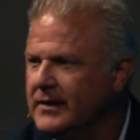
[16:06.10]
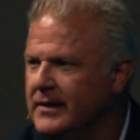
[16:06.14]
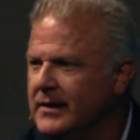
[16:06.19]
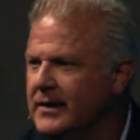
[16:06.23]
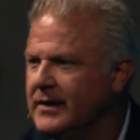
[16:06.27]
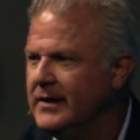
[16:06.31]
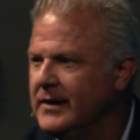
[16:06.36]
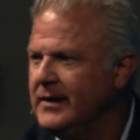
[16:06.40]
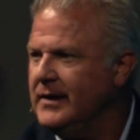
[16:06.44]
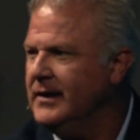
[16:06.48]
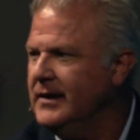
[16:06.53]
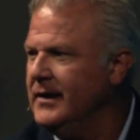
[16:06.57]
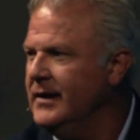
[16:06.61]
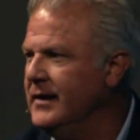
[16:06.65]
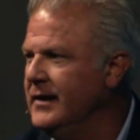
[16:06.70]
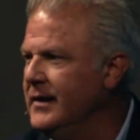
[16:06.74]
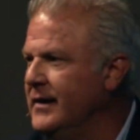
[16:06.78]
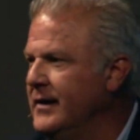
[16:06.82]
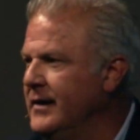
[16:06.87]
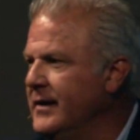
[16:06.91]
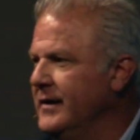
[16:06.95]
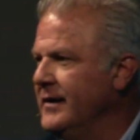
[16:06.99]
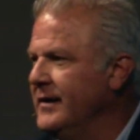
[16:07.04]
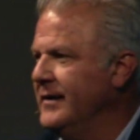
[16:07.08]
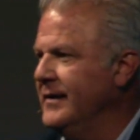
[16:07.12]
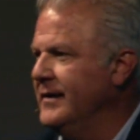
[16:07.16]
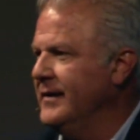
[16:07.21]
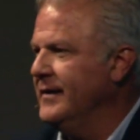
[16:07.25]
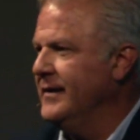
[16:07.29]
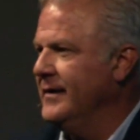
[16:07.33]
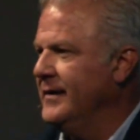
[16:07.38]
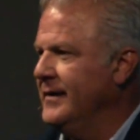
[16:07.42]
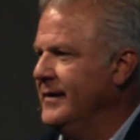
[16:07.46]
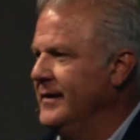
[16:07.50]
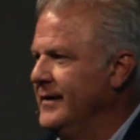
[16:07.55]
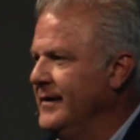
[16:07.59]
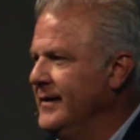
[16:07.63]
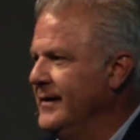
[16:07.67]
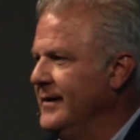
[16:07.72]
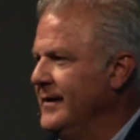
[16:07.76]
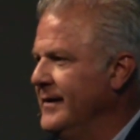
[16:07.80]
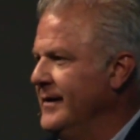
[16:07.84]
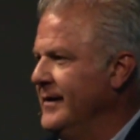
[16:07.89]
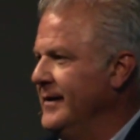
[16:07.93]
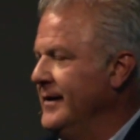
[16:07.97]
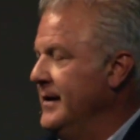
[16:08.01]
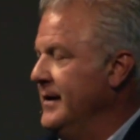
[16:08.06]

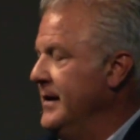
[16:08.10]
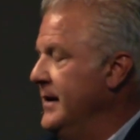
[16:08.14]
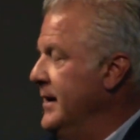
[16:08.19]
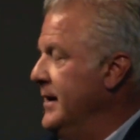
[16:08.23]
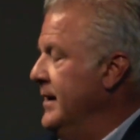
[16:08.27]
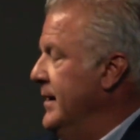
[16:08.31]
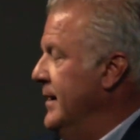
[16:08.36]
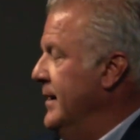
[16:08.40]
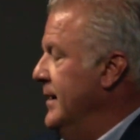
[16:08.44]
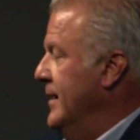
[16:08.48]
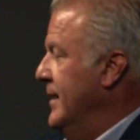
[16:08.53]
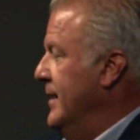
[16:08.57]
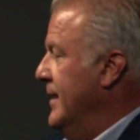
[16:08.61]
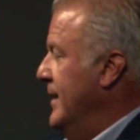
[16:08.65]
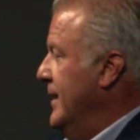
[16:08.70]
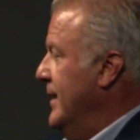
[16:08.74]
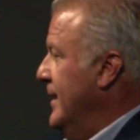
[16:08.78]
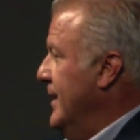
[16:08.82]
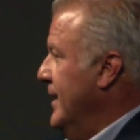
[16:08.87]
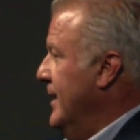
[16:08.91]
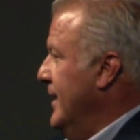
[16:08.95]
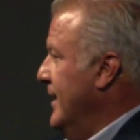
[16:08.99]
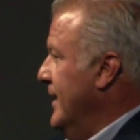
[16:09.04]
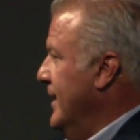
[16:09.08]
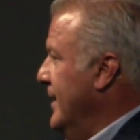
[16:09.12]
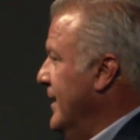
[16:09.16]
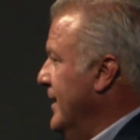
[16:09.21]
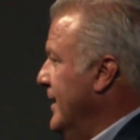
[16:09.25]
(silence)